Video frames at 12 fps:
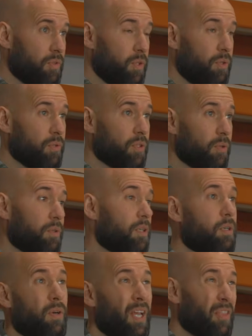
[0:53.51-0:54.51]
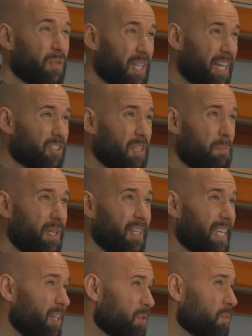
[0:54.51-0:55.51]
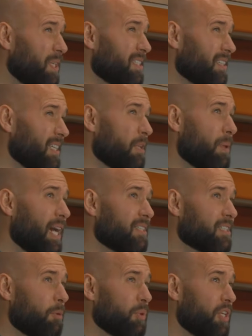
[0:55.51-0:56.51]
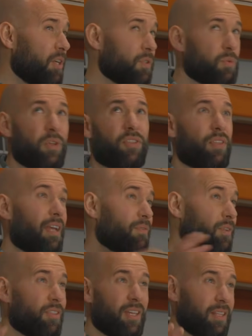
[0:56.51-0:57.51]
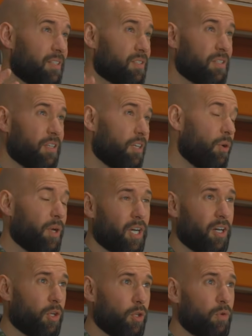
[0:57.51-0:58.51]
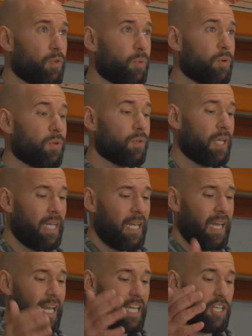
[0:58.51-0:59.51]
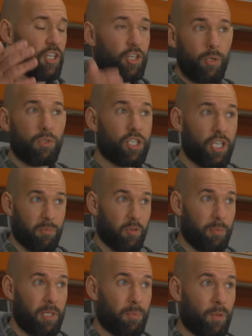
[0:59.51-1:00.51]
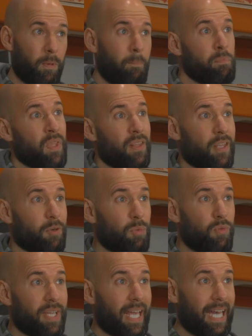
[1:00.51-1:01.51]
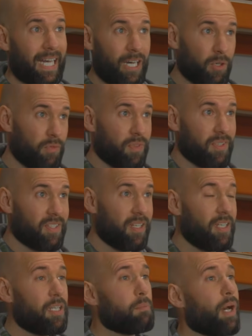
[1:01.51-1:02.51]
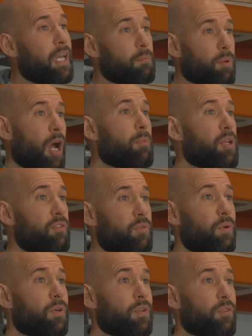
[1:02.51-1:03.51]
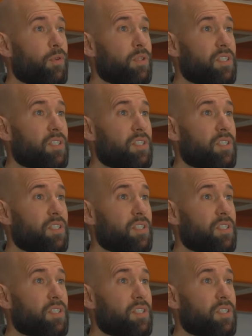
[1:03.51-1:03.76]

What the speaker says: you who don't know, there's actually been here recently in the past couple of years with everything that's going on all over the world, a huge of people that are moving out of the city and buying property for the first